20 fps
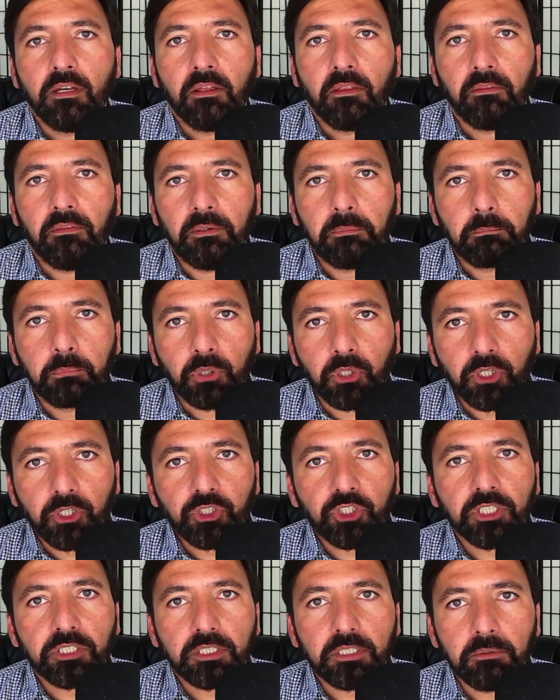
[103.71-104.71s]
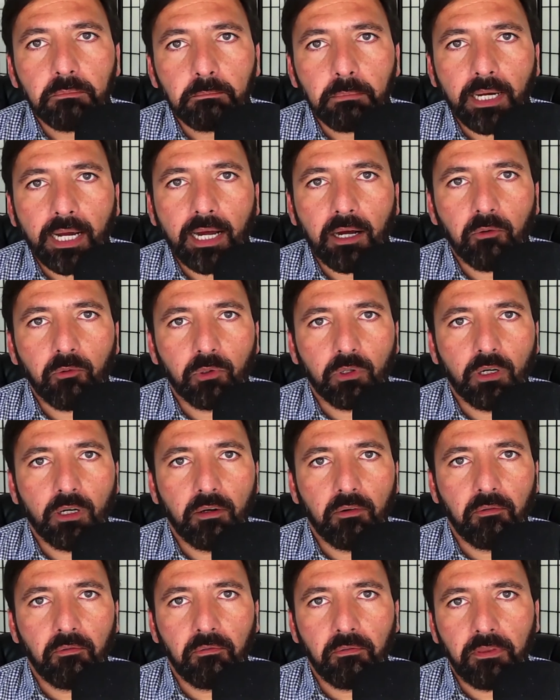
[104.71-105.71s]
the purchasing power
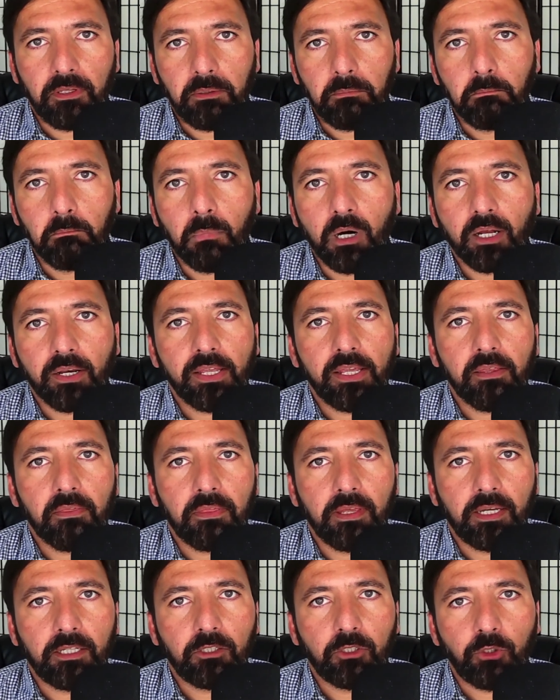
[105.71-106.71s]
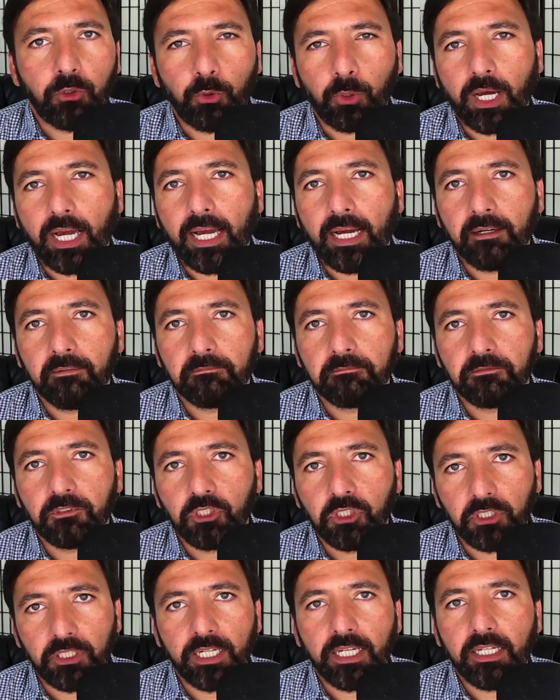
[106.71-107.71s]
of the money that you have
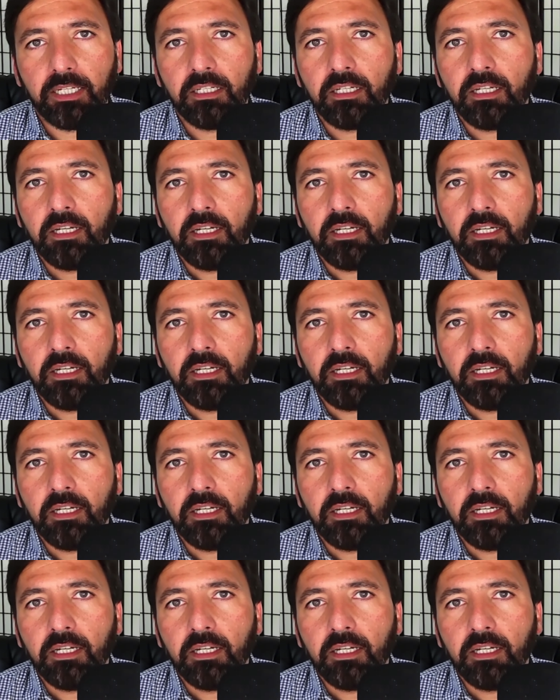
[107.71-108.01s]
today